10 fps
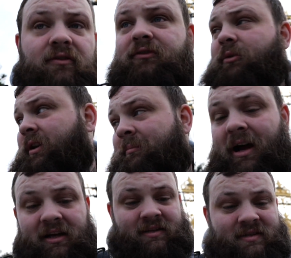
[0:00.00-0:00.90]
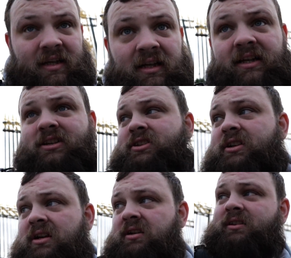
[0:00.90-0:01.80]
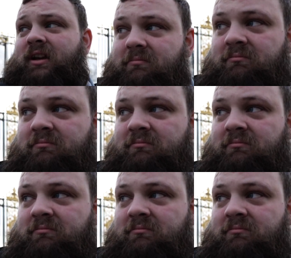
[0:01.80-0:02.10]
falling back into English, like